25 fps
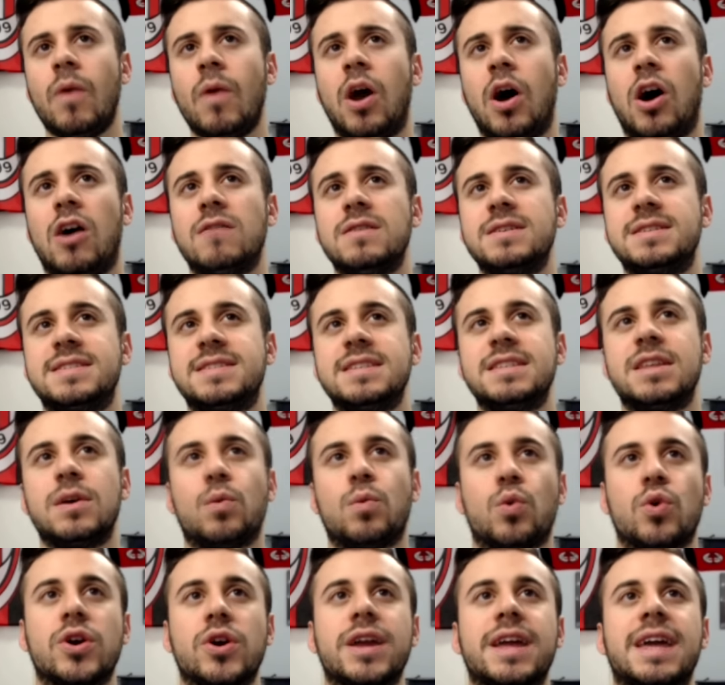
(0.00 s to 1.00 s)
Obviously, they
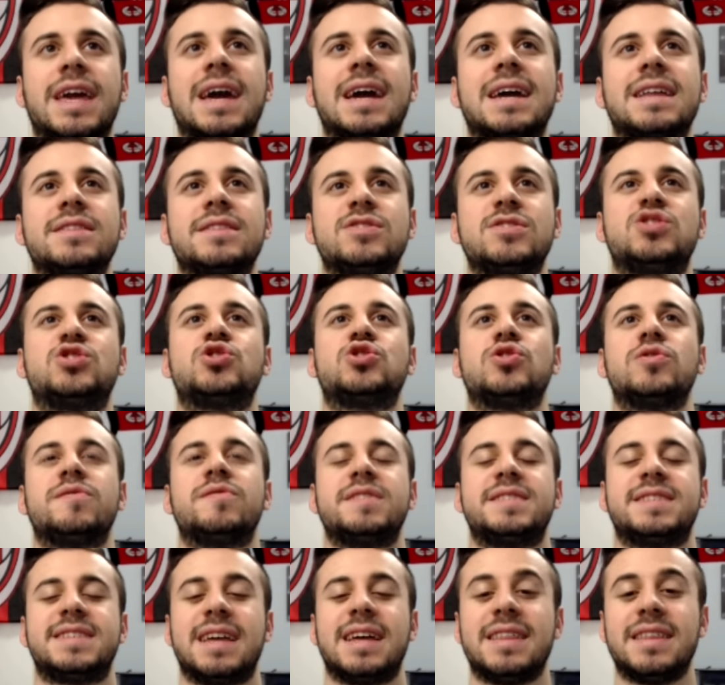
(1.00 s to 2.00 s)
weren't getting the
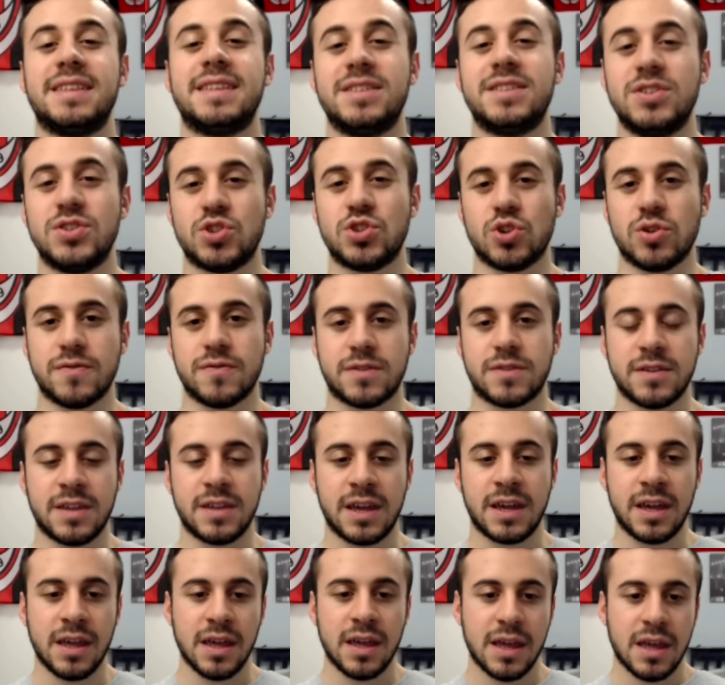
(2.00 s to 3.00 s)
service that they deserved
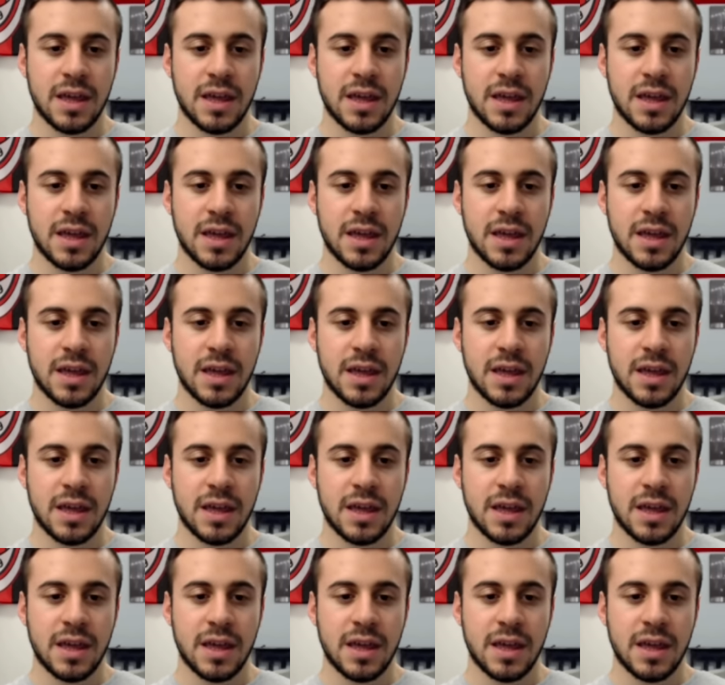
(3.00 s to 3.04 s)
today.